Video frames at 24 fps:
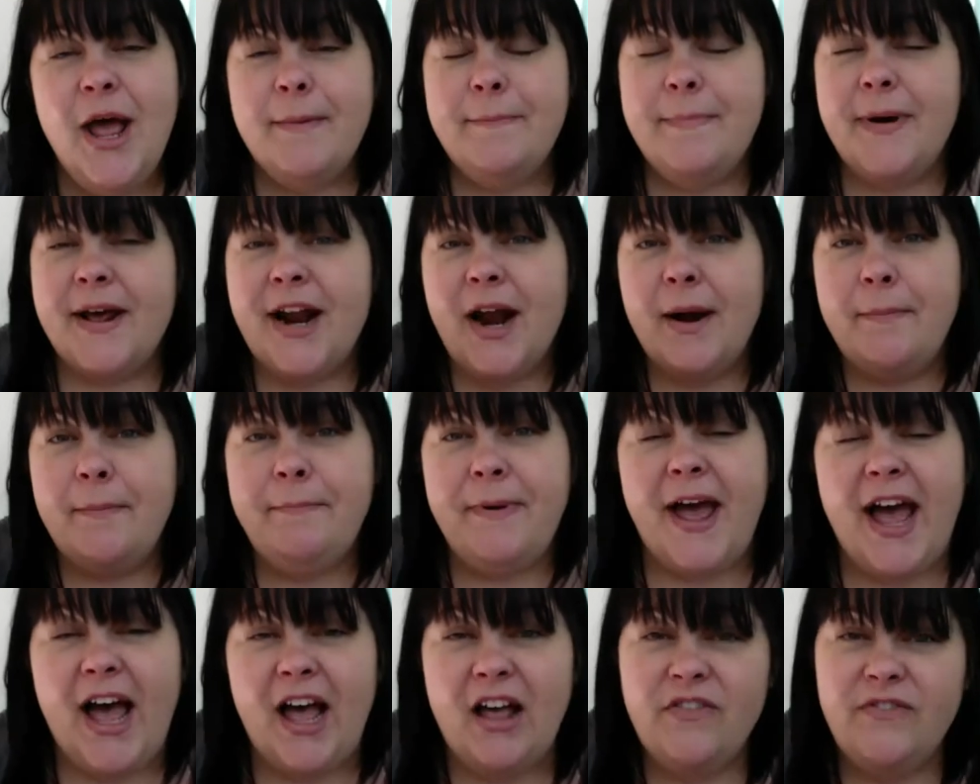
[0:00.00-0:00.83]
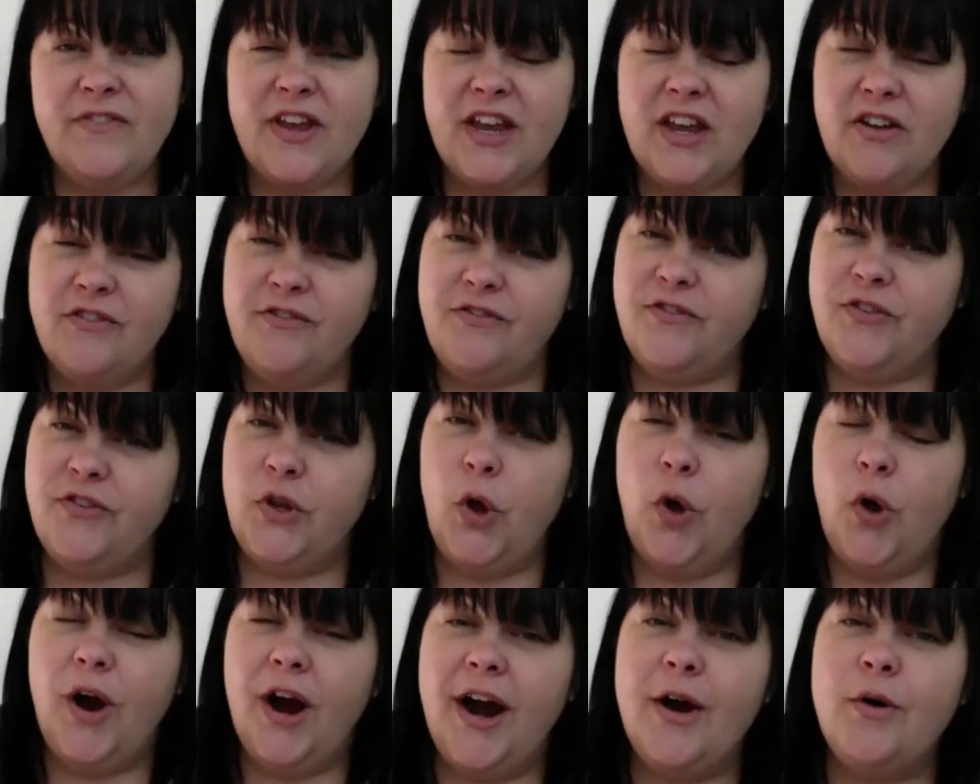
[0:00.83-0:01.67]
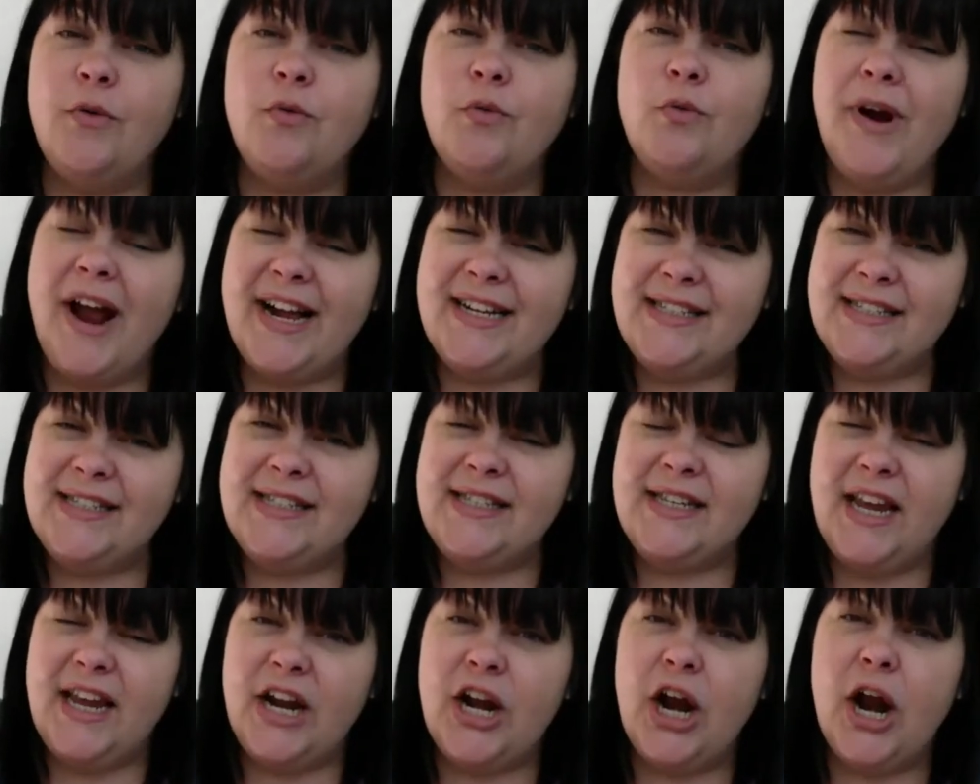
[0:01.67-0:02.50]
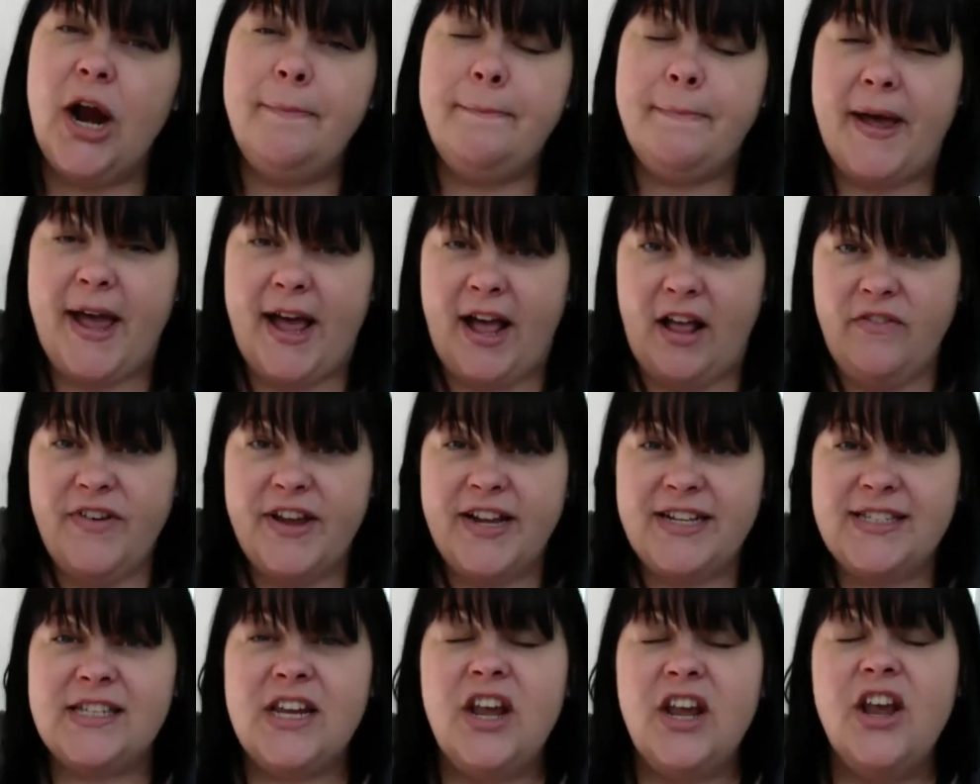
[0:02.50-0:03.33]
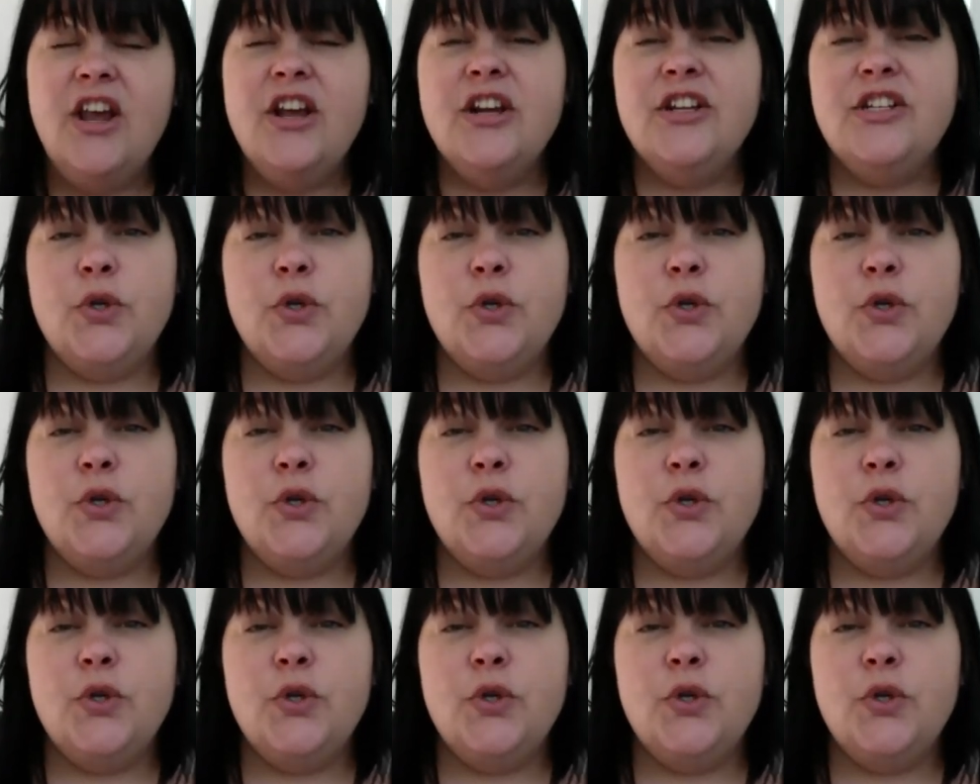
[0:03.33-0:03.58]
But our pelvic floor rests in our pelvis,